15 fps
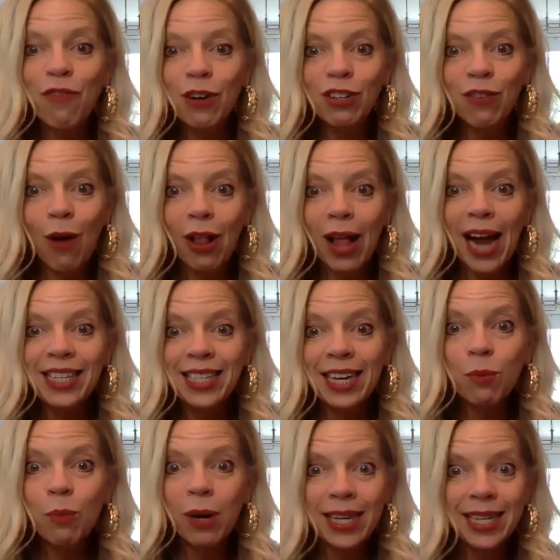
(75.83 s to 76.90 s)
First of all, I
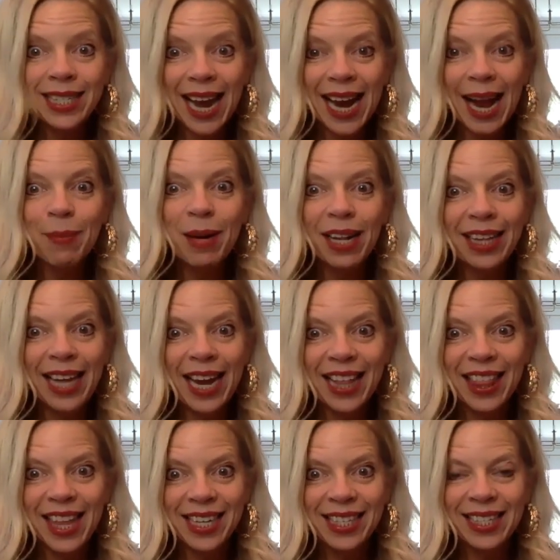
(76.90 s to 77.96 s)
did want to say, I'm going to link
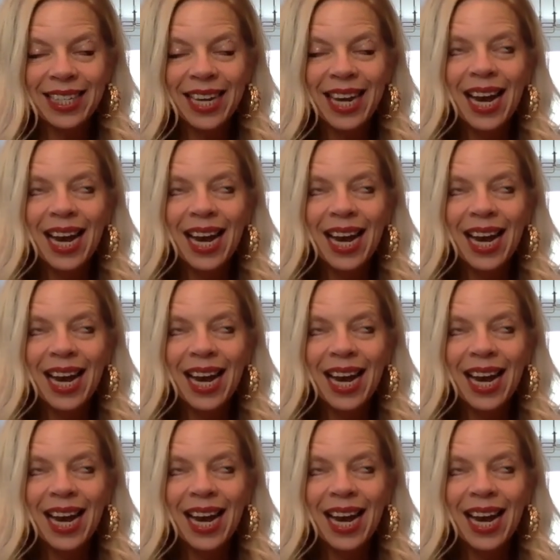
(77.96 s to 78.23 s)
this